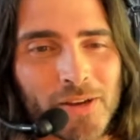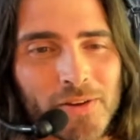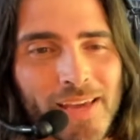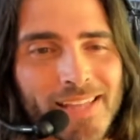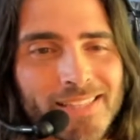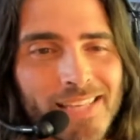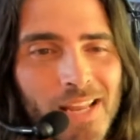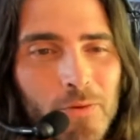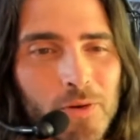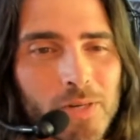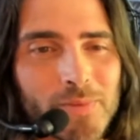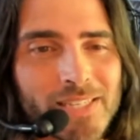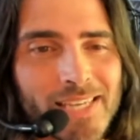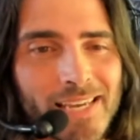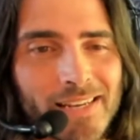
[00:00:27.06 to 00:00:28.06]
and today we're going to
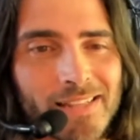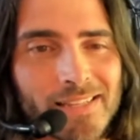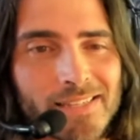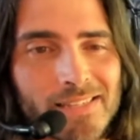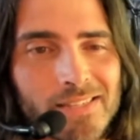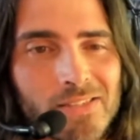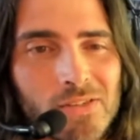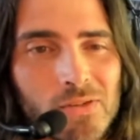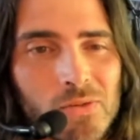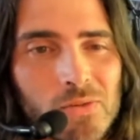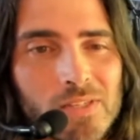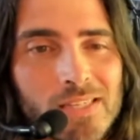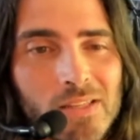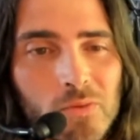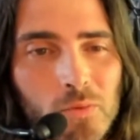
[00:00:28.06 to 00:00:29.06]
be taking a listen to
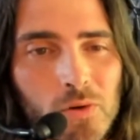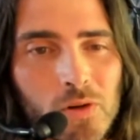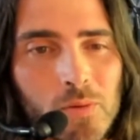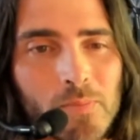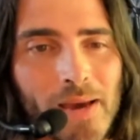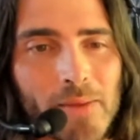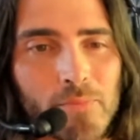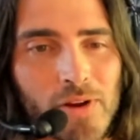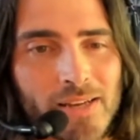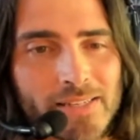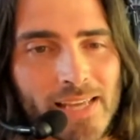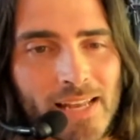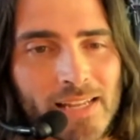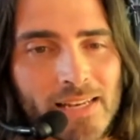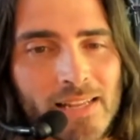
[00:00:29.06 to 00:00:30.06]
See the World by
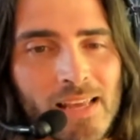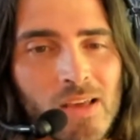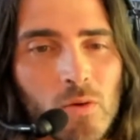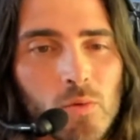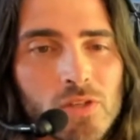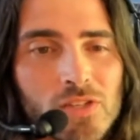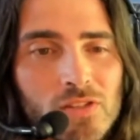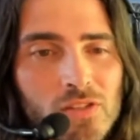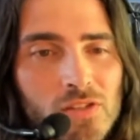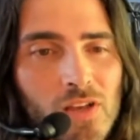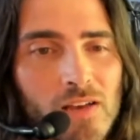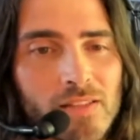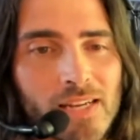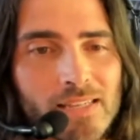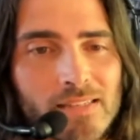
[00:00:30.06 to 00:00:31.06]
Dennen, which is the
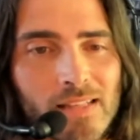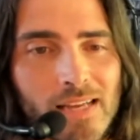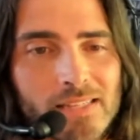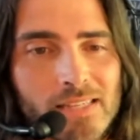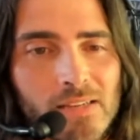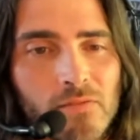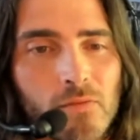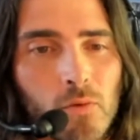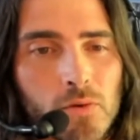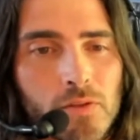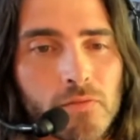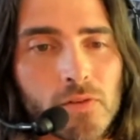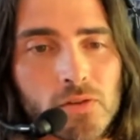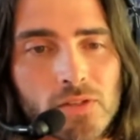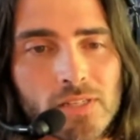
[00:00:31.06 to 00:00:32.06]
song that I selected for the
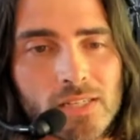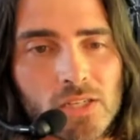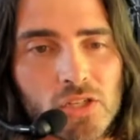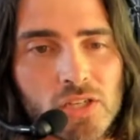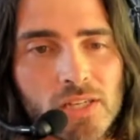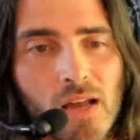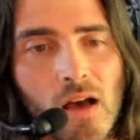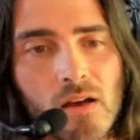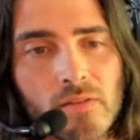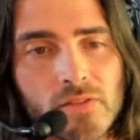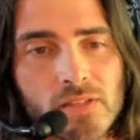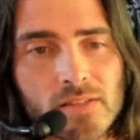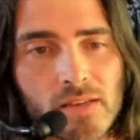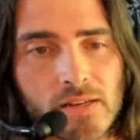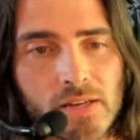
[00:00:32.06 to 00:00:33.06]
first edition of the Sunday